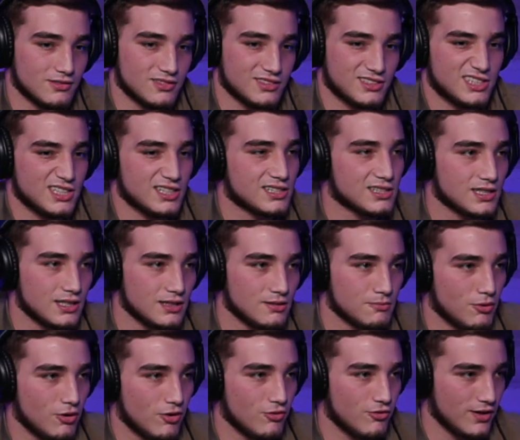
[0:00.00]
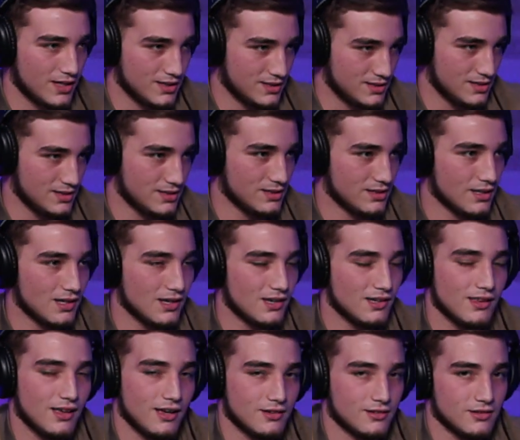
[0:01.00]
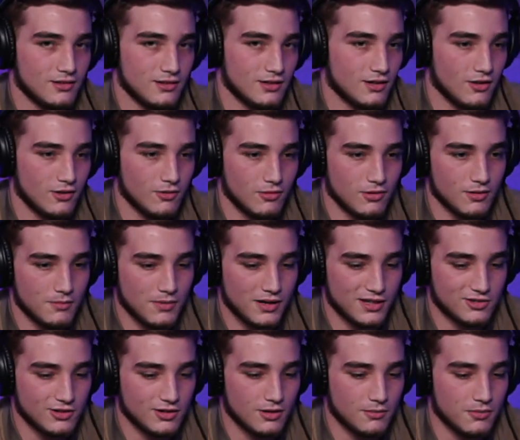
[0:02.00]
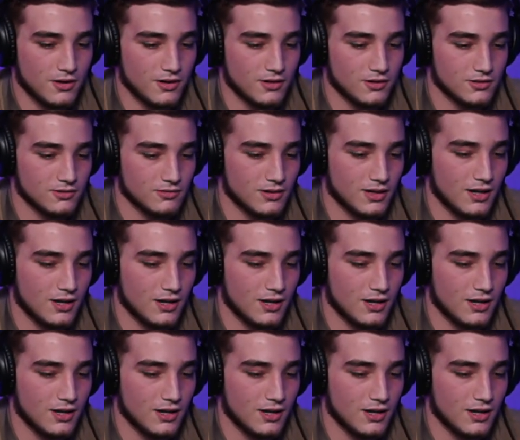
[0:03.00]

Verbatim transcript: 16 pro fights in. That's another one of my training partners.